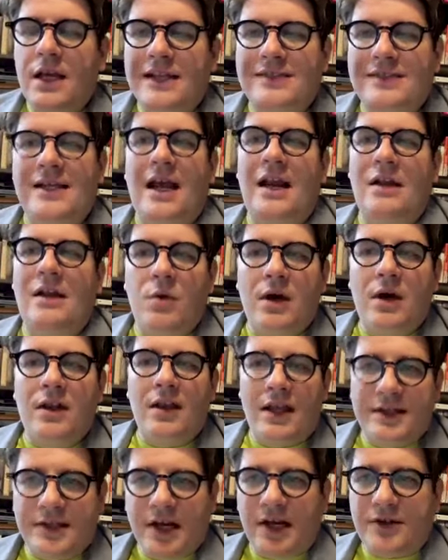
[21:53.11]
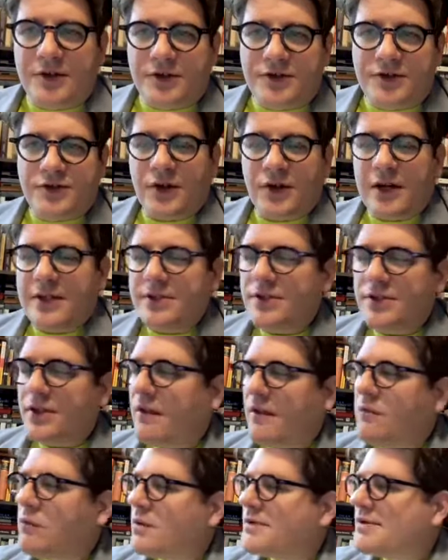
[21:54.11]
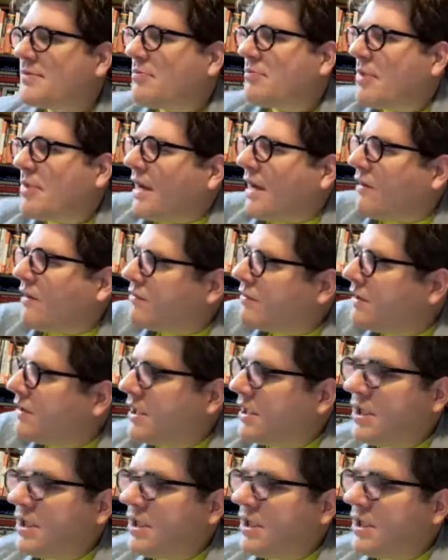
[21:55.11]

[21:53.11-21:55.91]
it's kind of what like dr strangelove was about